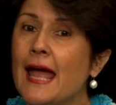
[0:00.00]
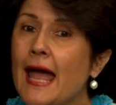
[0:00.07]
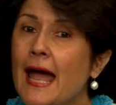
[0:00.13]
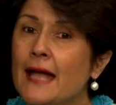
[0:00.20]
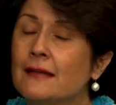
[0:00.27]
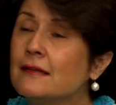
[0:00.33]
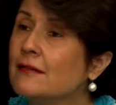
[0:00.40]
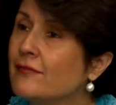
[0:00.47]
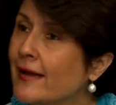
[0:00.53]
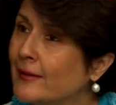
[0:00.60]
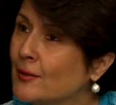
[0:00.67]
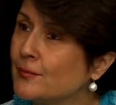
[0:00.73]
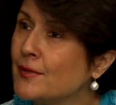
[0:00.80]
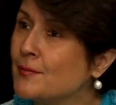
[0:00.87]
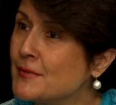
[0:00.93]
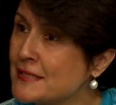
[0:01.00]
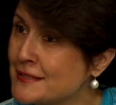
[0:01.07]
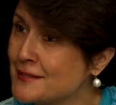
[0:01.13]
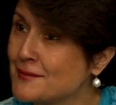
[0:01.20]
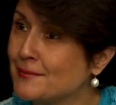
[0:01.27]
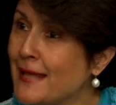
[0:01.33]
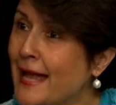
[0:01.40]
and developed a
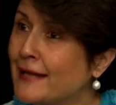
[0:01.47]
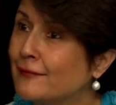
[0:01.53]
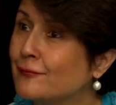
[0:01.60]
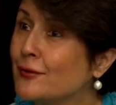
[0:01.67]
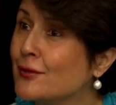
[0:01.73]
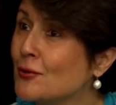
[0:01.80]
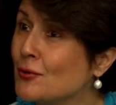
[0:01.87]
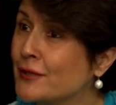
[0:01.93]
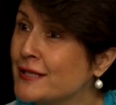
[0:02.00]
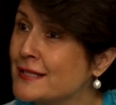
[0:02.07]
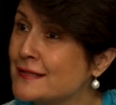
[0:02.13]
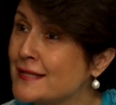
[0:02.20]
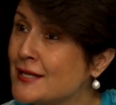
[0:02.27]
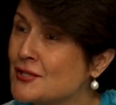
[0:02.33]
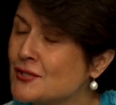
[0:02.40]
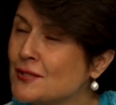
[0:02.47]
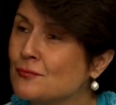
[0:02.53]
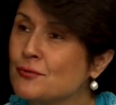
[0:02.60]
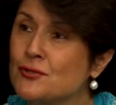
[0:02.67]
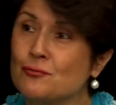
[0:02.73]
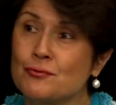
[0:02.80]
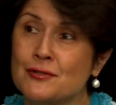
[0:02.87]
business plan for the organization,
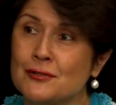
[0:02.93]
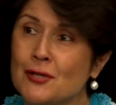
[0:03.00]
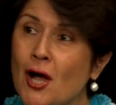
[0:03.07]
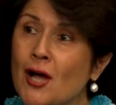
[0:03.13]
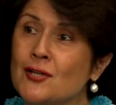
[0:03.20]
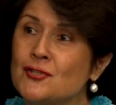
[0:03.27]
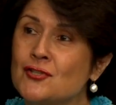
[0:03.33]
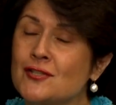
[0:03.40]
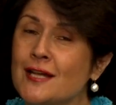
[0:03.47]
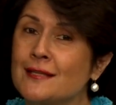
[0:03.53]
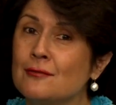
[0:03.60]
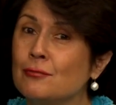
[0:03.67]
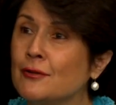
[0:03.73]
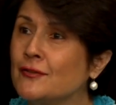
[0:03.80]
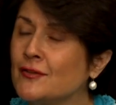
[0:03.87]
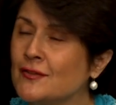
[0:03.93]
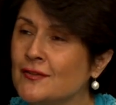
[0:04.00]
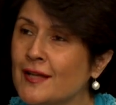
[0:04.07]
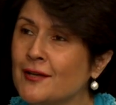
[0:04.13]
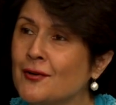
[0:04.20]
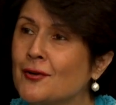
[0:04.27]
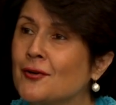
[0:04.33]
which was launched at the Wilson
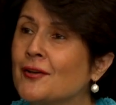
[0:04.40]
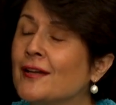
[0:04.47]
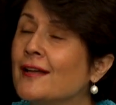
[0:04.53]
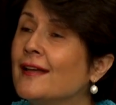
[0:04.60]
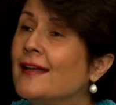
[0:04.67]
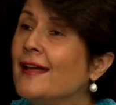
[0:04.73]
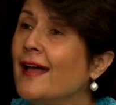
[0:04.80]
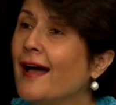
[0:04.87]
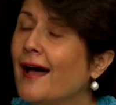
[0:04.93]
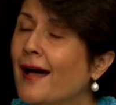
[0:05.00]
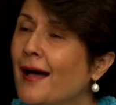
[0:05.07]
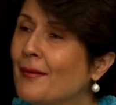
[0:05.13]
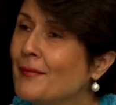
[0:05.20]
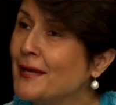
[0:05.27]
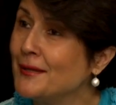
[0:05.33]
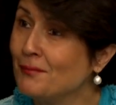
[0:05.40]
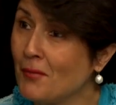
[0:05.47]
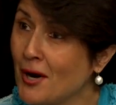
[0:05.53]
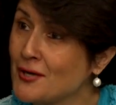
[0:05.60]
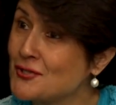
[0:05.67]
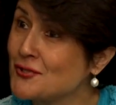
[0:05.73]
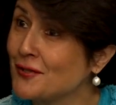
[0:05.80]
Center in
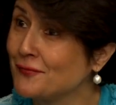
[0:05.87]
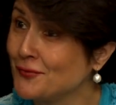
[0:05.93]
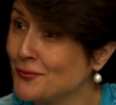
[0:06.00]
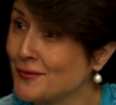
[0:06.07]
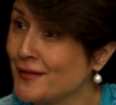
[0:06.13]
March of